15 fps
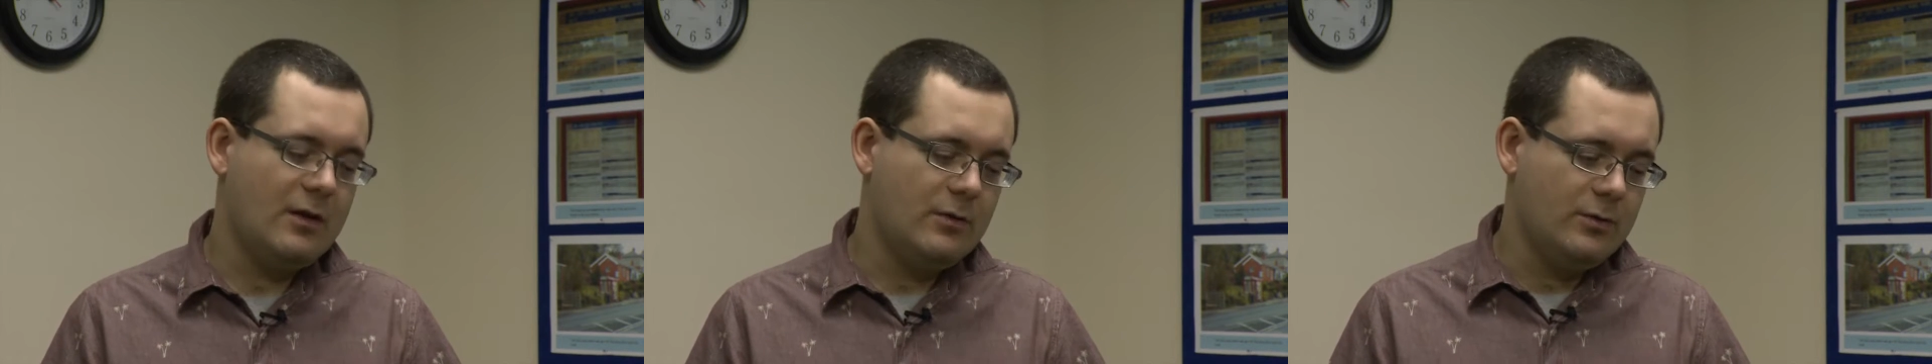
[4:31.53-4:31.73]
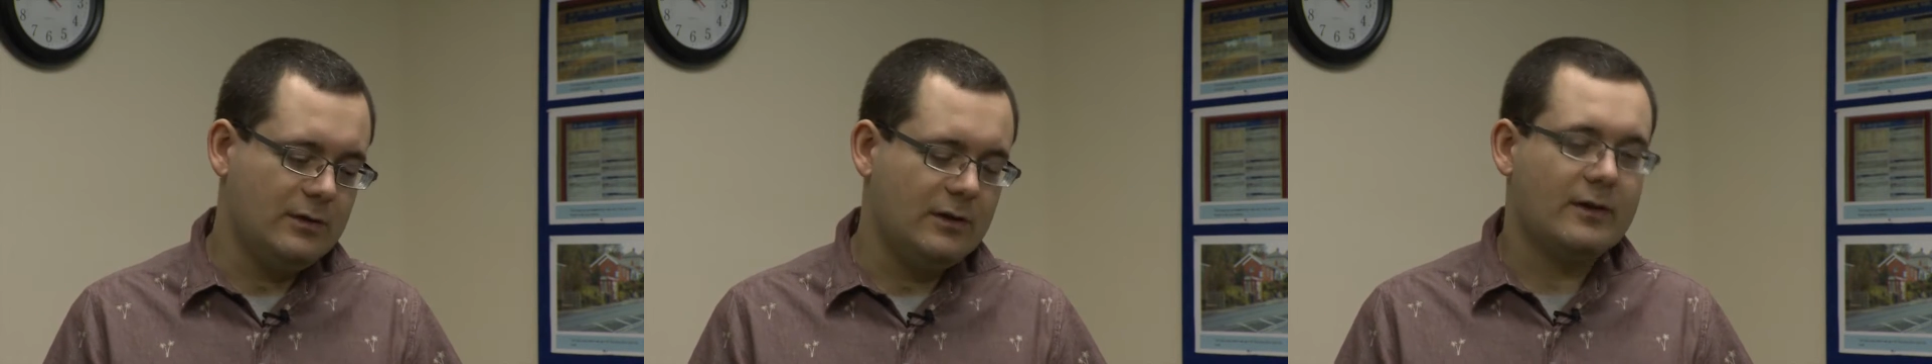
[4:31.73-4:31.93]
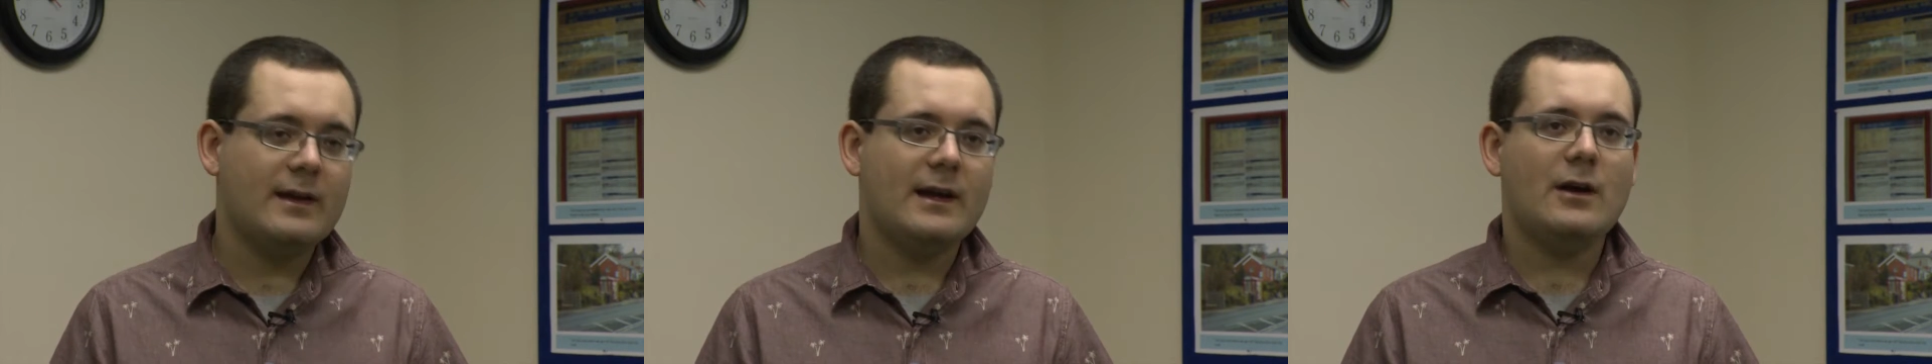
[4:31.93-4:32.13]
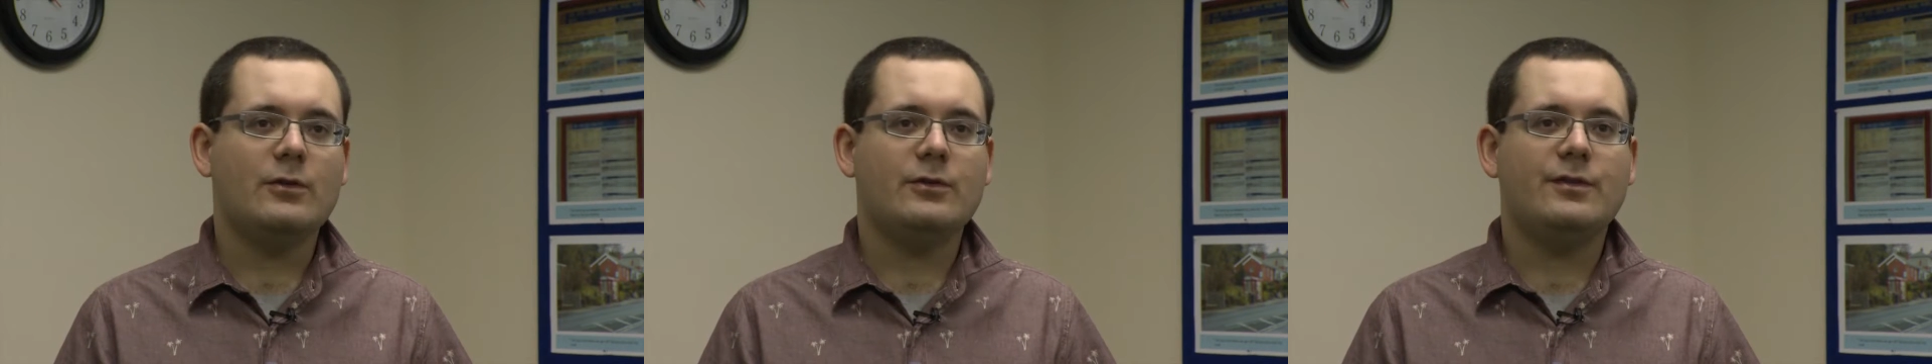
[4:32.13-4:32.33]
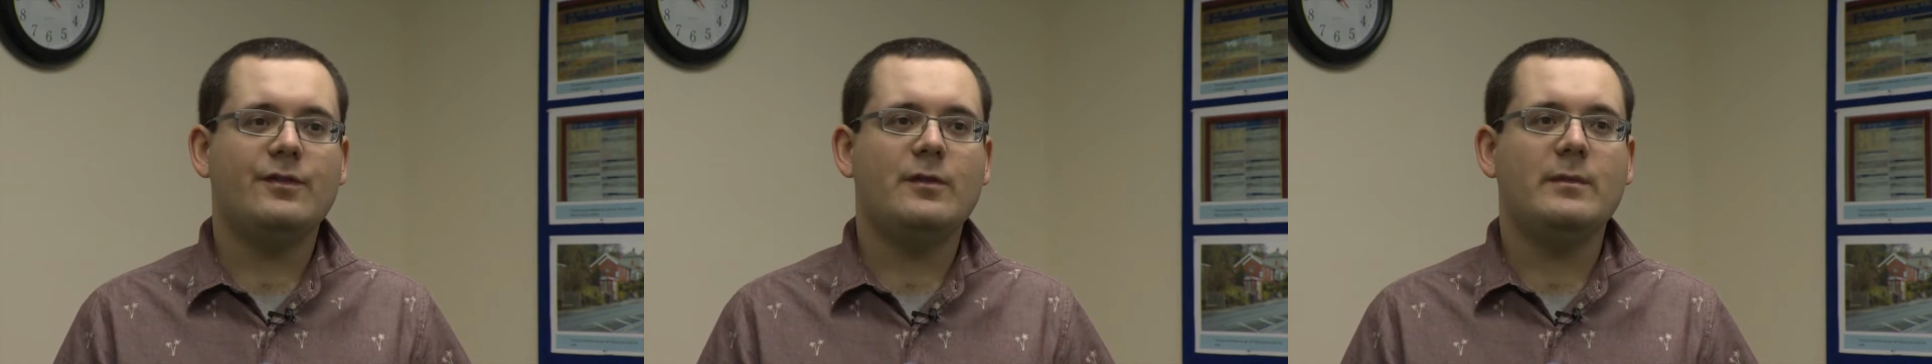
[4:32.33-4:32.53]
who would look out
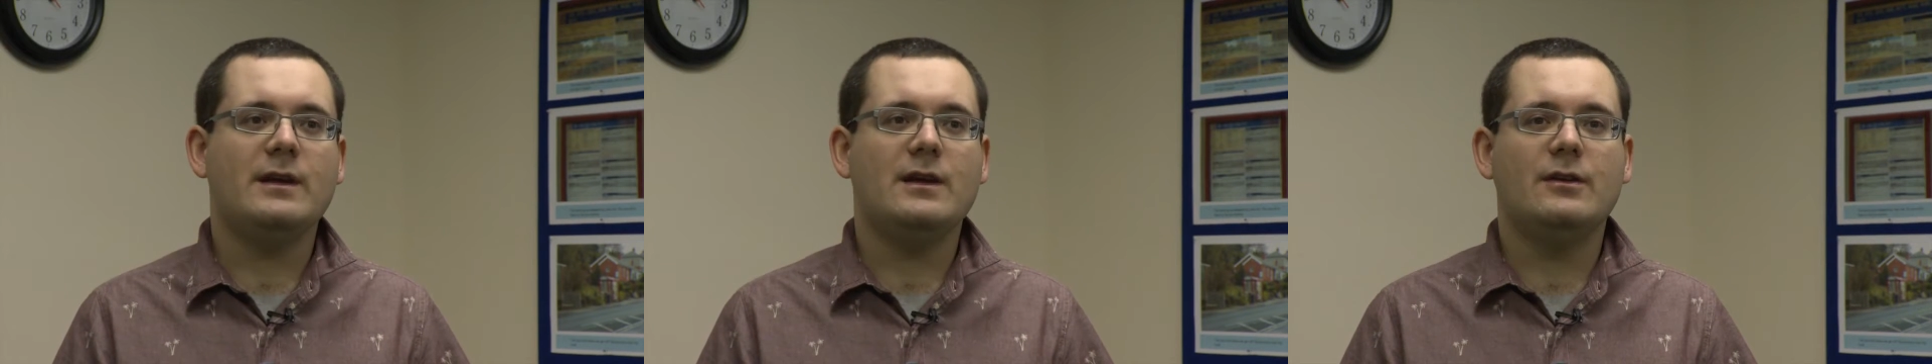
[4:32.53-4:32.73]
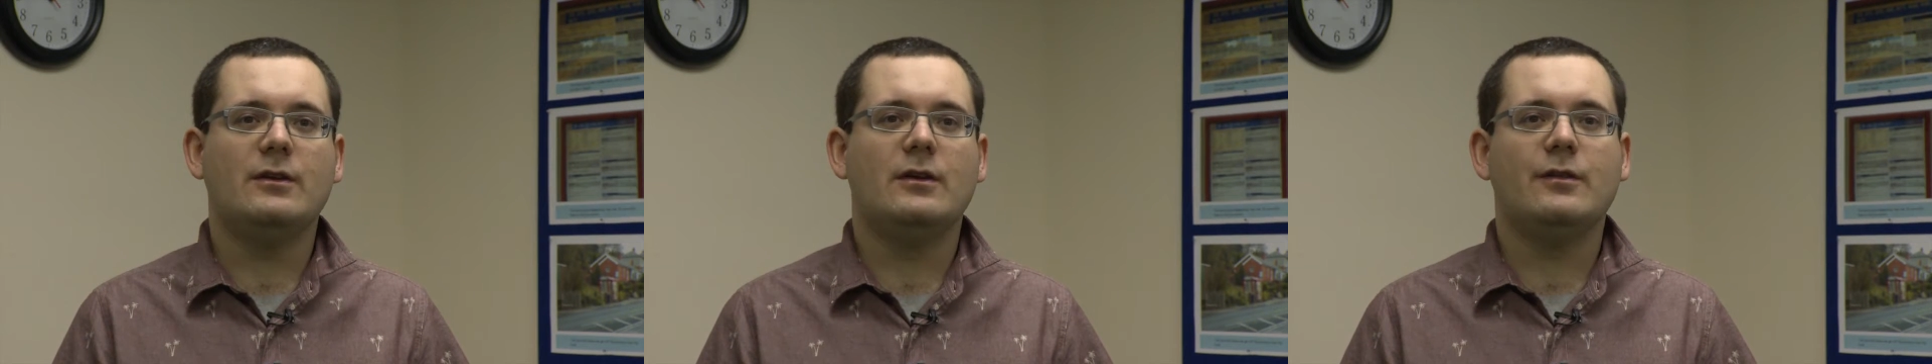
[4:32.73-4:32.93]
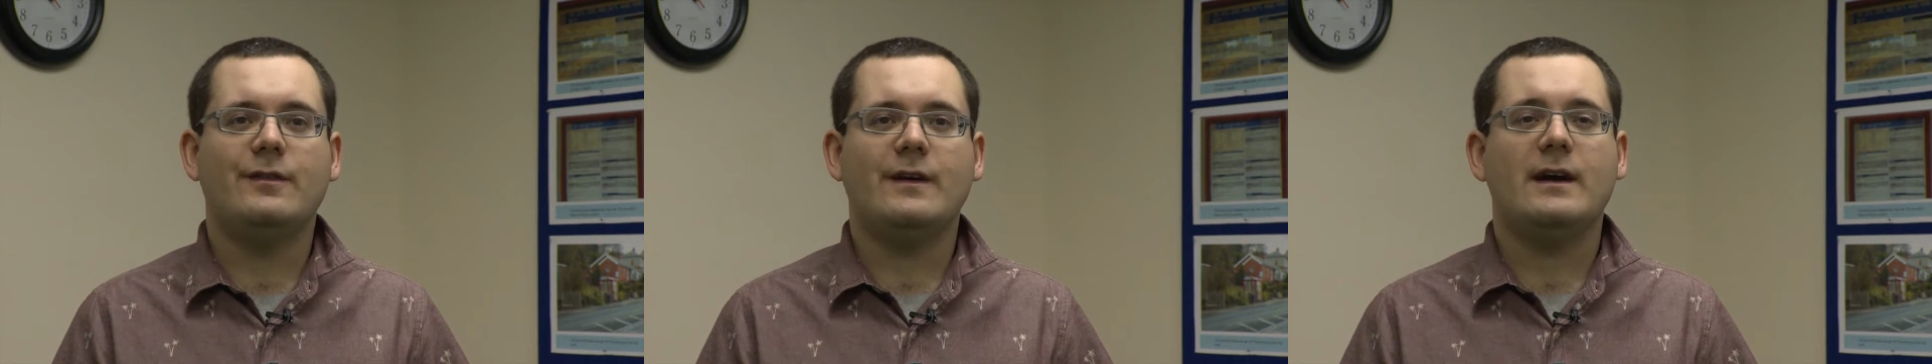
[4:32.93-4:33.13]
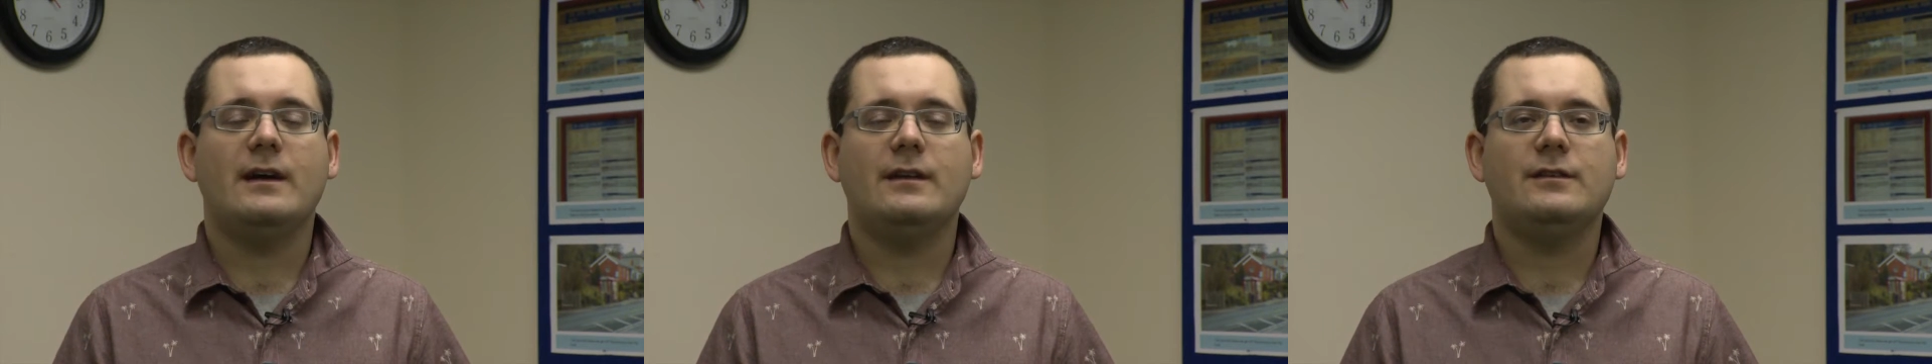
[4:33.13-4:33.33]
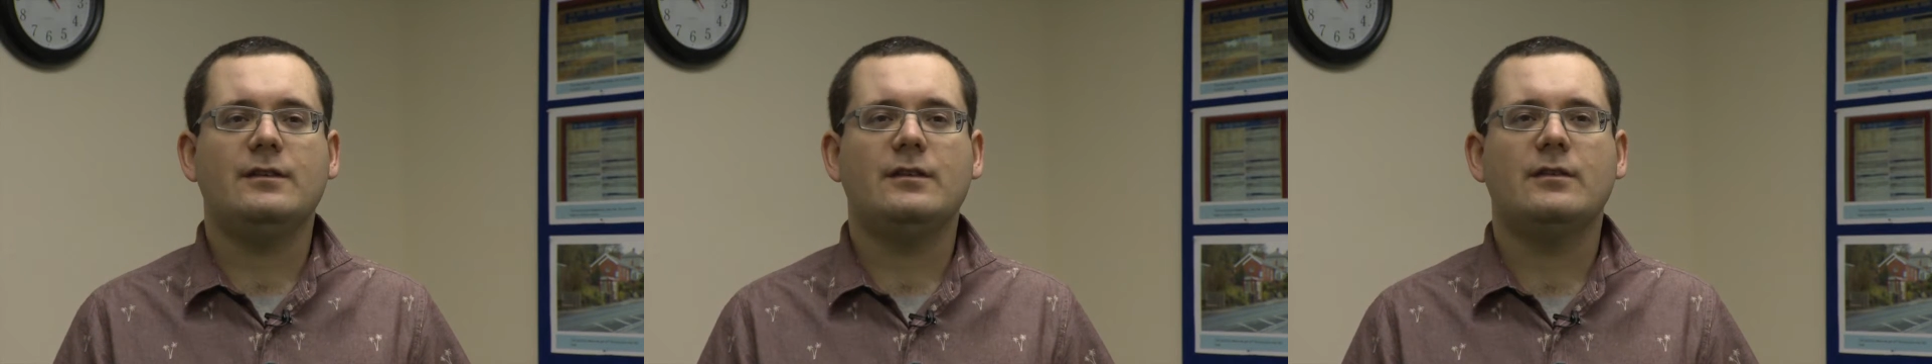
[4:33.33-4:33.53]
for me and all
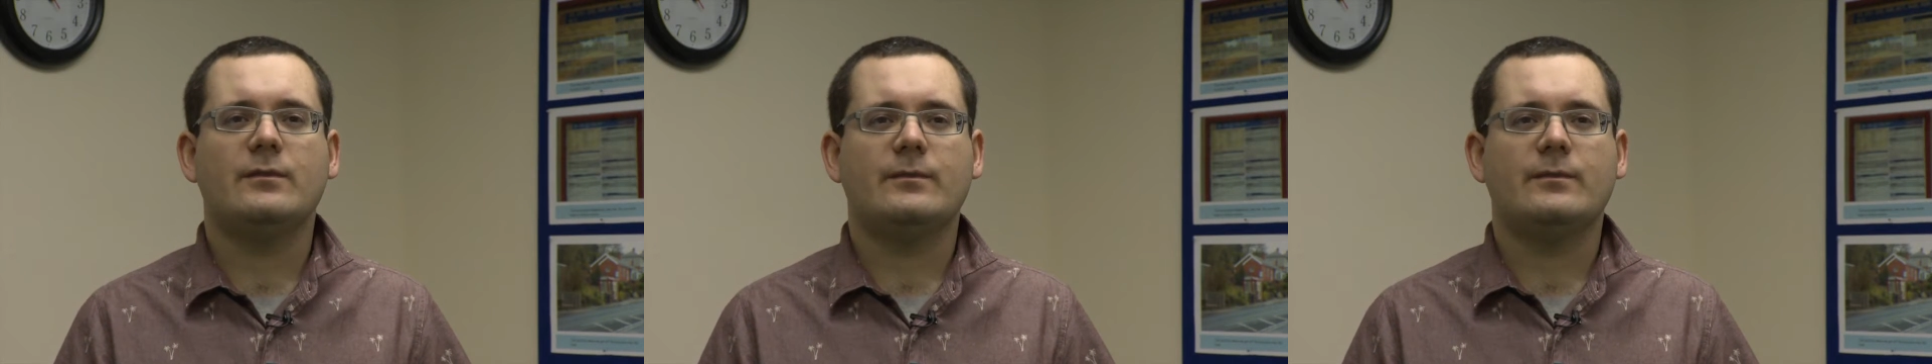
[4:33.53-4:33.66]
that.